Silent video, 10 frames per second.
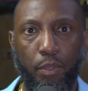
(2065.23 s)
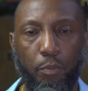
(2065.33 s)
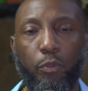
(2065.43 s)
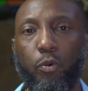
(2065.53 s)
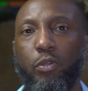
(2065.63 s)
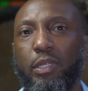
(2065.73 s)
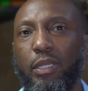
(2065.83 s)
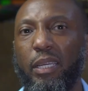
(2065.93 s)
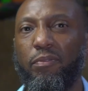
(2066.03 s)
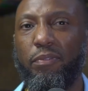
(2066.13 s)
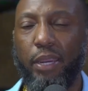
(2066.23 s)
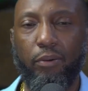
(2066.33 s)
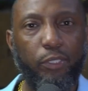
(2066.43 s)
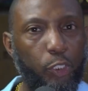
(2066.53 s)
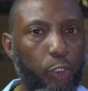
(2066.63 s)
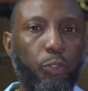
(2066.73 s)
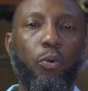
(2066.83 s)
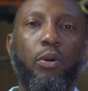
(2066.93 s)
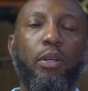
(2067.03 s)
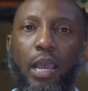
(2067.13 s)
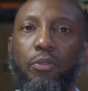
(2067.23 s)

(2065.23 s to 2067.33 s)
But those are like very sure,